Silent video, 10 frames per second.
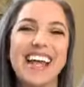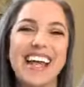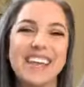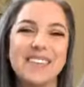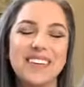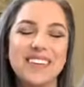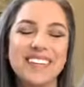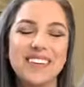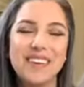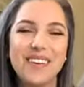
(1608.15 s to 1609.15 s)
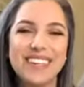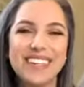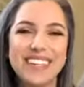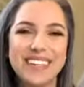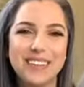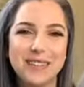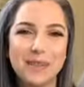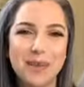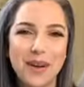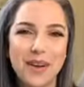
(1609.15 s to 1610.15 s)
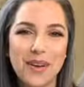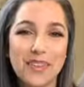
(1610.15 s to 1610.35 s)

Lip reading: and we will look forward to seeing you tomorrow.